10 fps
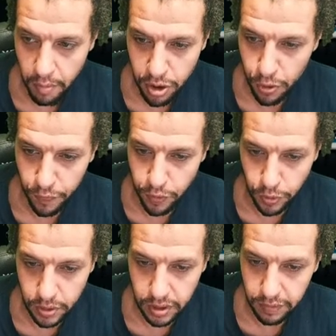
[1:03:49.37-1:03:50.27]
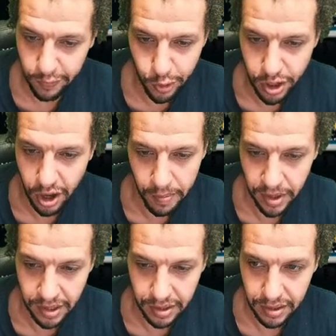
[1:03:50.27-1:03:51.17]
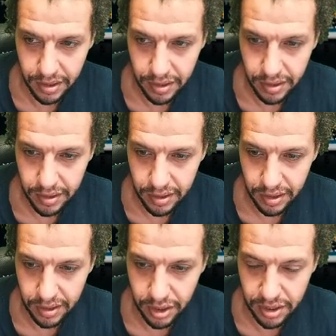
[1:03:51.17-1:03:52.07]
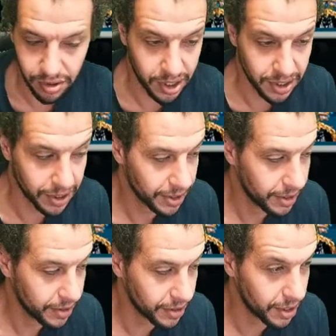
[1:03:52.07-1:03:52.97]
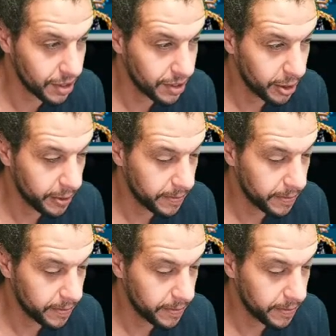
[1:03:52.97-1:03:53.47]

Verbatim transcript: I'm really confused. 49 million. It's just crazy, isn't it?